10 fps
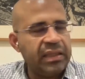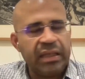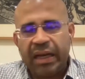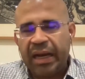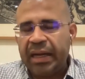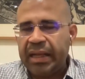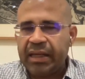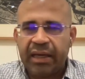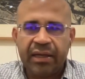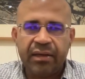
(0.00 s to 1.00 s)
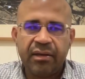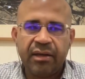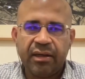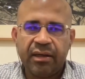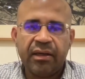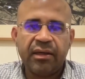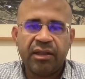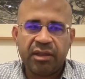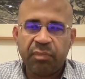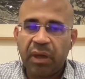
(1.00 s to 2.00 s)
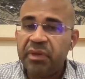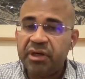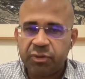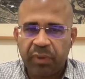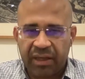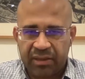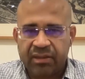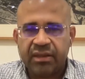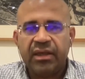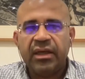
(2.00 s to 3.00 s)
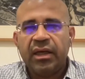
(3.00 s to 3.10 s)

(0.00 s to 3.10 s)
lending and in the payment space,